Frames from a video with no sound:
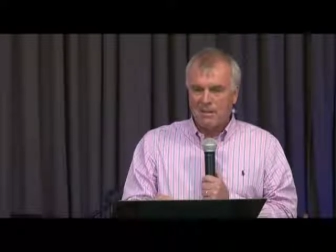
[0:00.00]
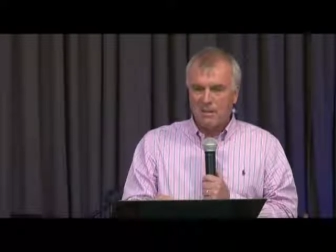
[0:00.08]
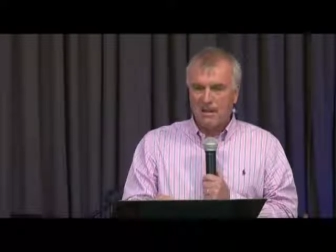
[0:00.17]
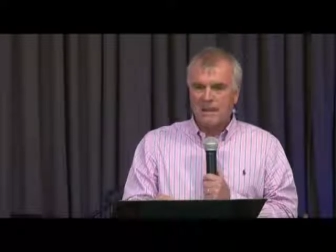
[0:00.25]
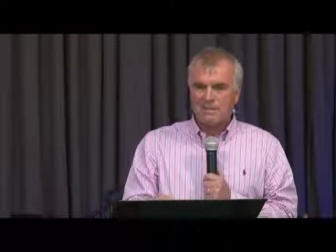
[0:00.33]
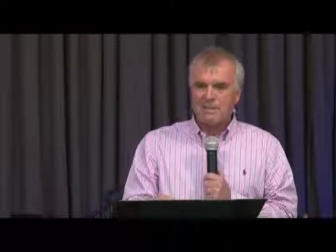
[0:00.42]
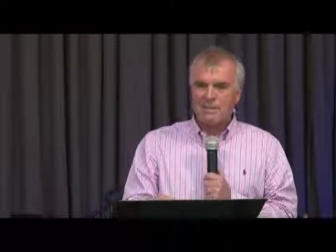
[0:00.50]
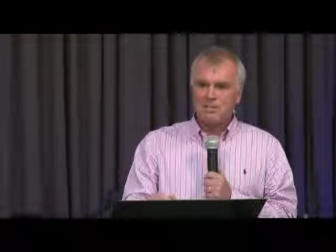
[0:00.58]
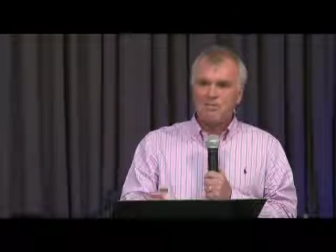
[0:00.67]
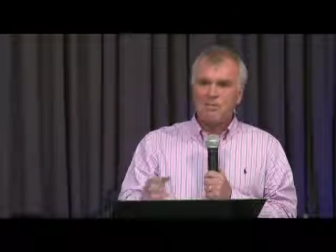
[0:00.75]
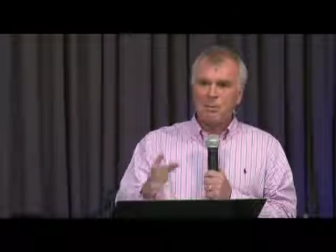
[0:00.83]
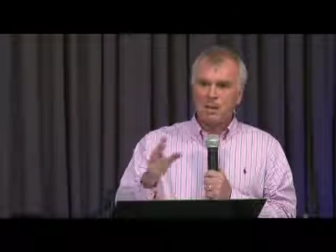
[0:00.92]
as
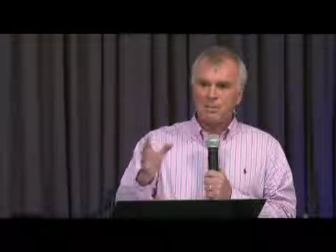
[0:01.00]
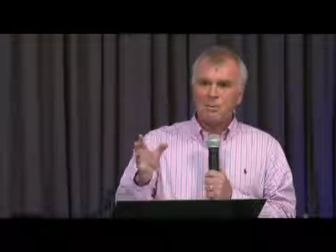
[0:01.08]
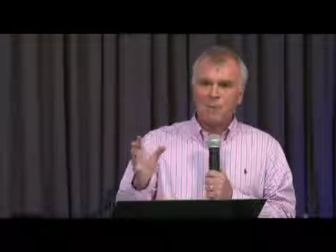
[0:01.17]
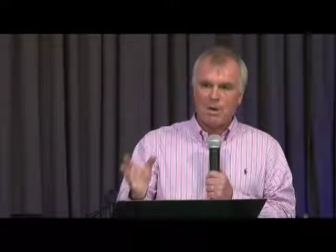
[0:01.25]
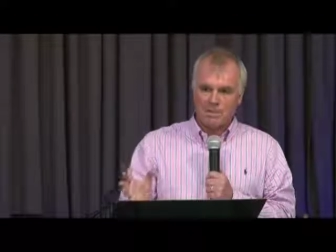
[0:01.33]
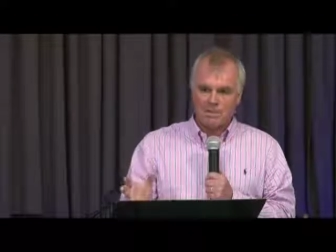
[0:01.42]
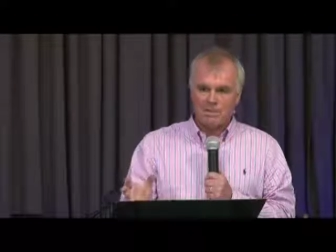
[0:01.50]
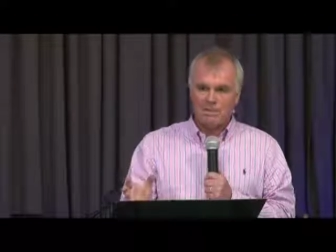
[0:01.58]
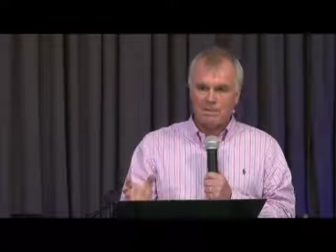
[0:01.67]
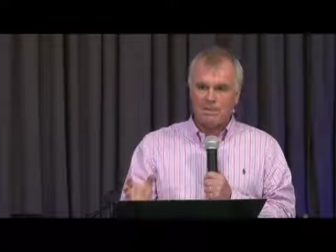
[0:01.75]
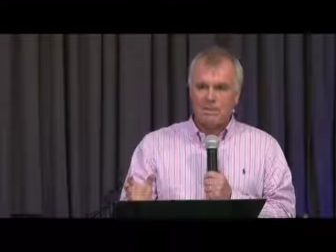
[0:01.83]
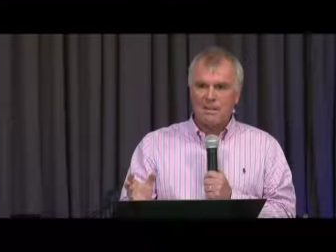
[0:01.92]
His blood washed
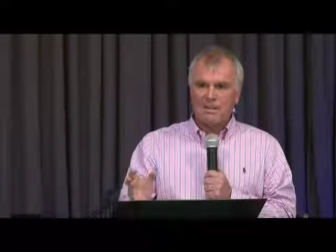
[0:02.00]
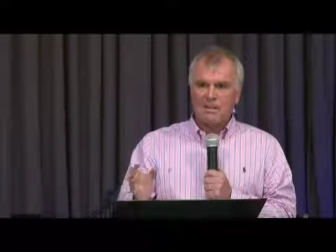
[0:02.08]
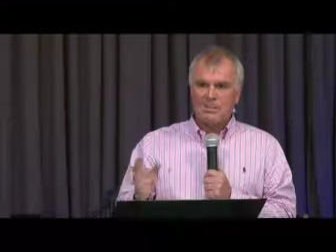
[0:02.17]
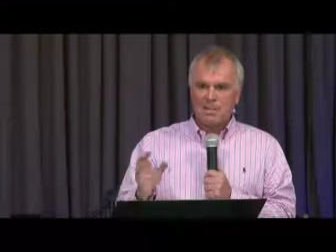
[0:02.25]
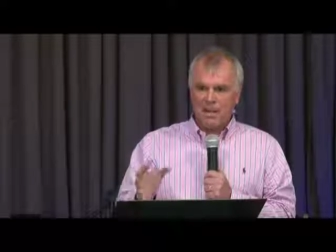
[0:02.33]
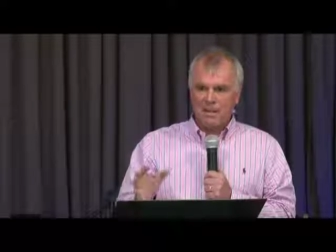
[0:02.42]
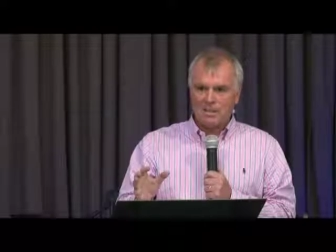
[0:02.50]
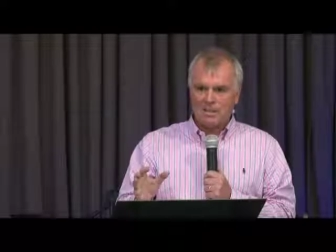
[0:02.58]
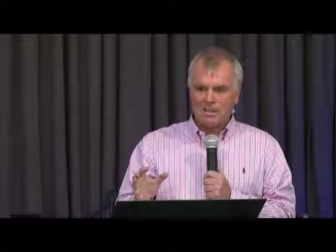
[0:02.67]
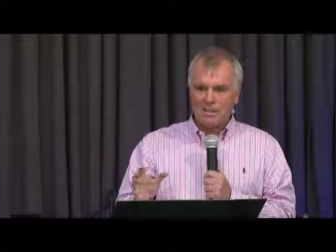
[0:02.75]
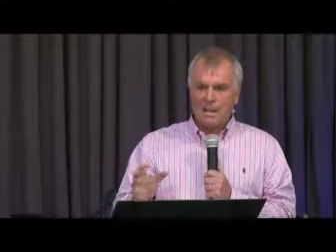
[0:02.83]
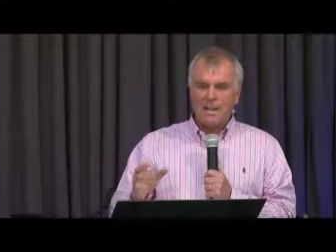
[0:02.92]
child.